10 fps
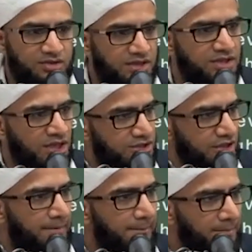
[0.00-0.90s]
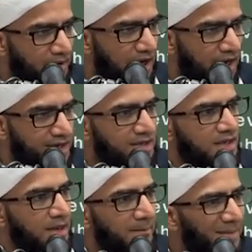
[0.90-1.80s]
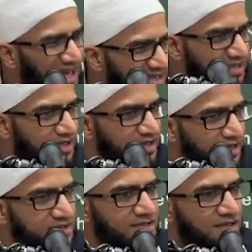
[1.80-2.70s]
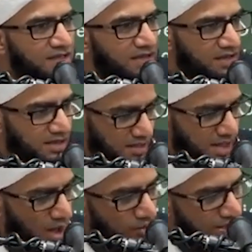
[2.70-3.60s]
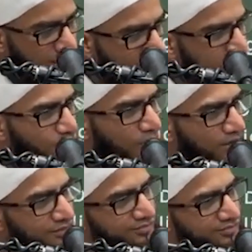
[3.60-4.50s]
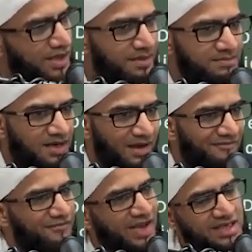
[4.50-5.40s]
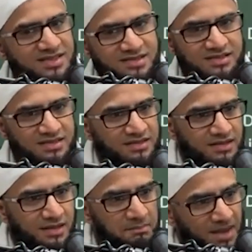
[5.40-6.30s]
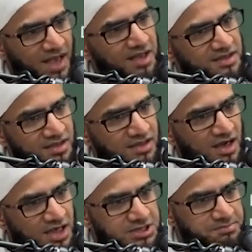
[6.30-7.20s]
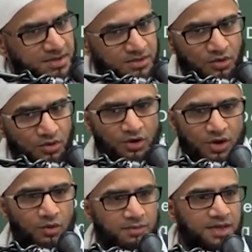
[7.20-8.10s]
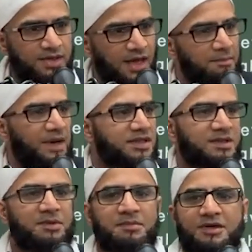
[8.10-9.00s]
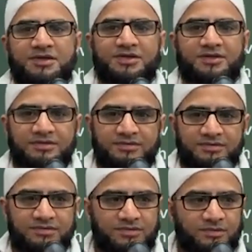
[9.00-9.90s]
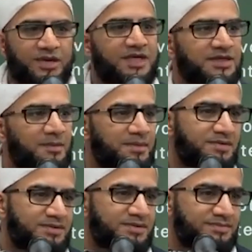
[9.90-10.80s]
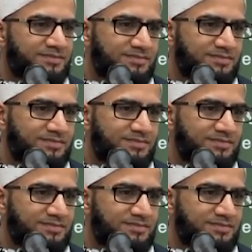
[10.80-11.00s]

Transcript: ostentation, pride, miserliness, how each one of them affects the man, a husband or a woman, and breaks up the marriage, with examples.